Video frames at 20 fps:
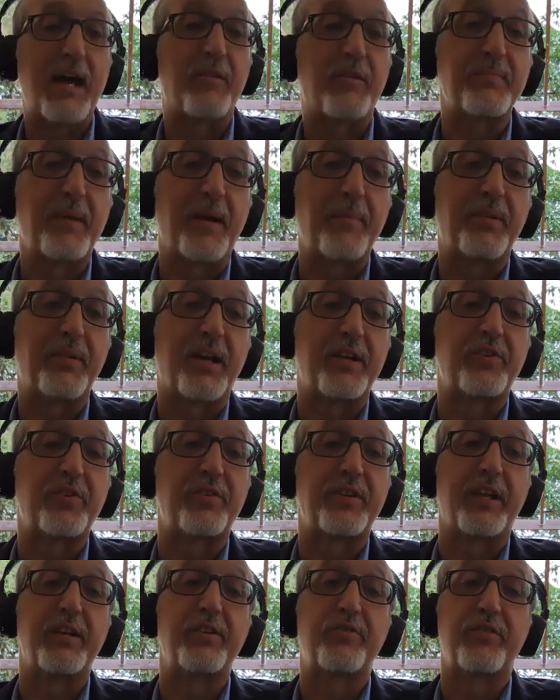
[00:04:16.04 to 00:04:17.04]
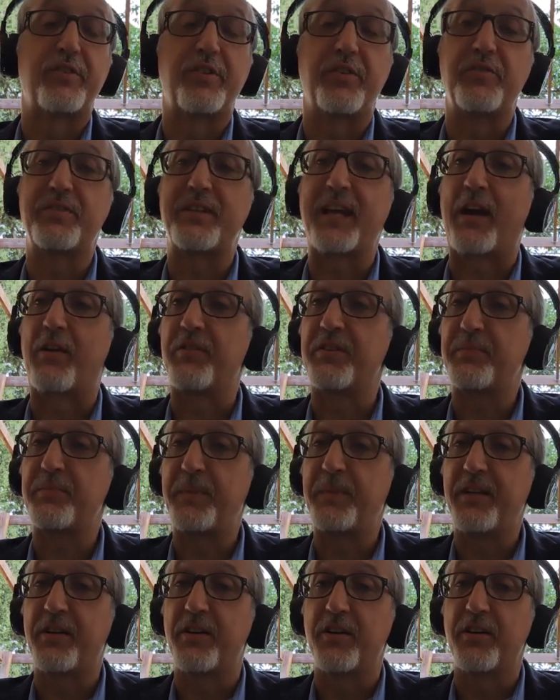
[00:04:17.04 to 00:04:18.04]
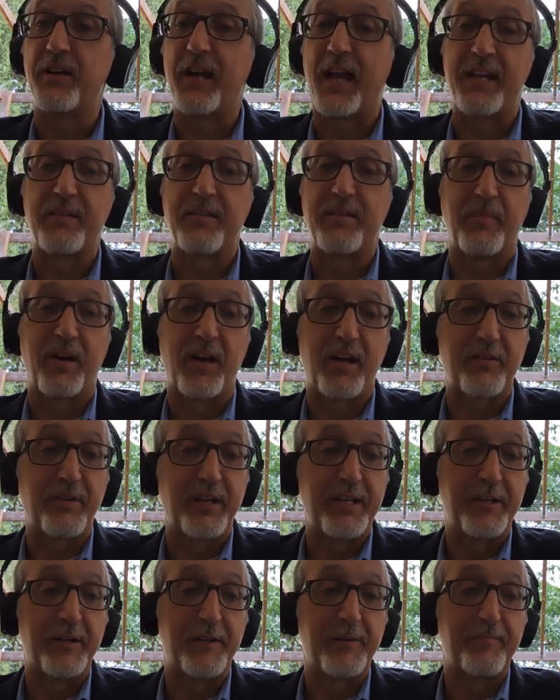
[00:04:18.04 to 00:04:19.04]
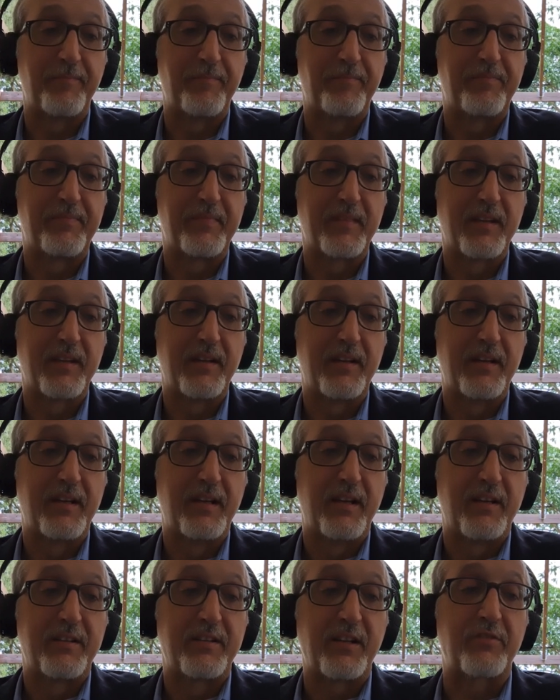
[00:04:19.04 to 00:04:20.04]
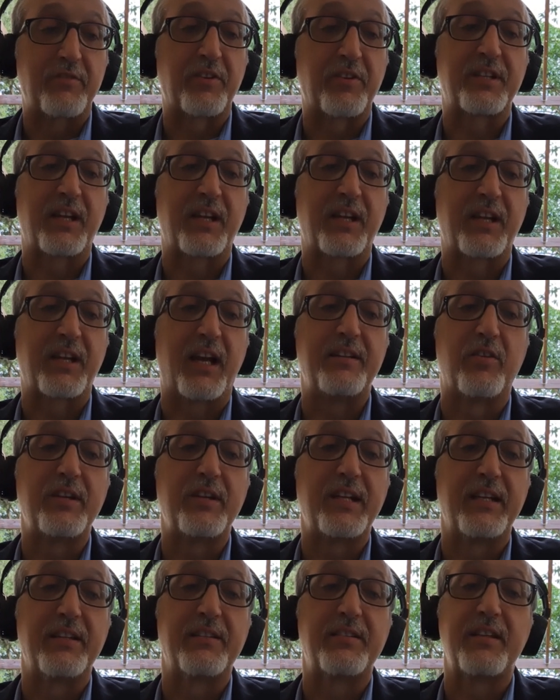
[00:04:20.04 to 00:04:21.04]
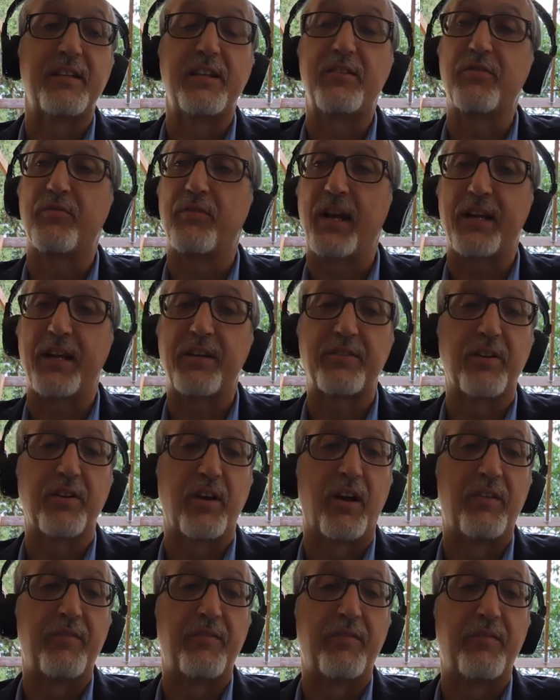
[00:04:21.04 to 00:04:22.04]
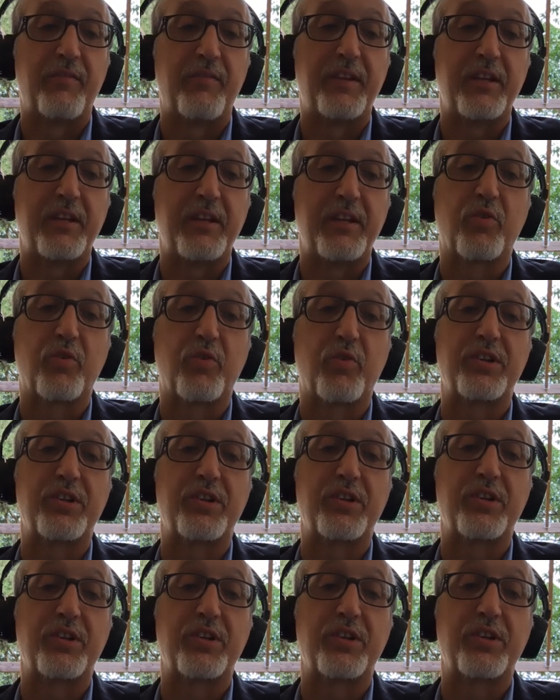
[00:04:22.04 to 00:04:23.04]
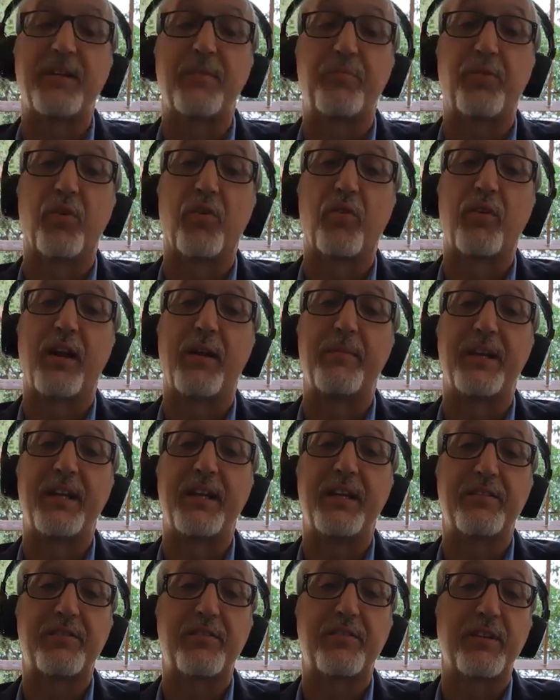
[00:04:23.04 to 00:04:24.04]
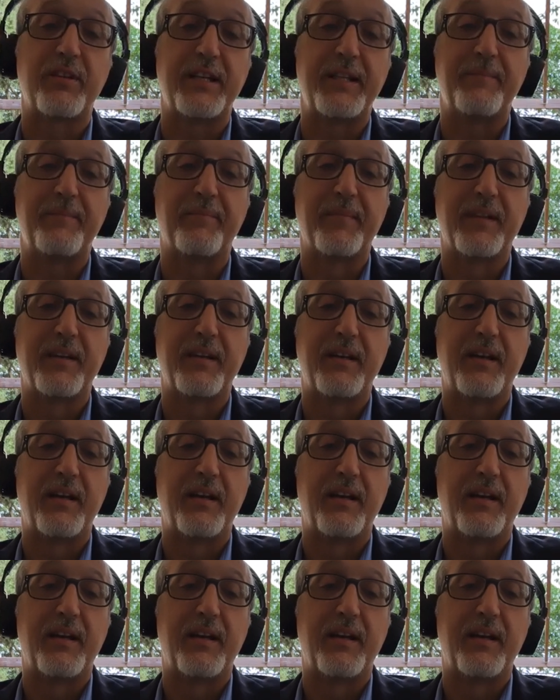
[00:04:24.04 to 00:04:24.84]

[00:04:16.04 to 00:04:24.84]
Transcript: And now it's my pleasure to introduce our speaker and moderator. Dr. Skye Doney is the director of the George L. Mosse Program in History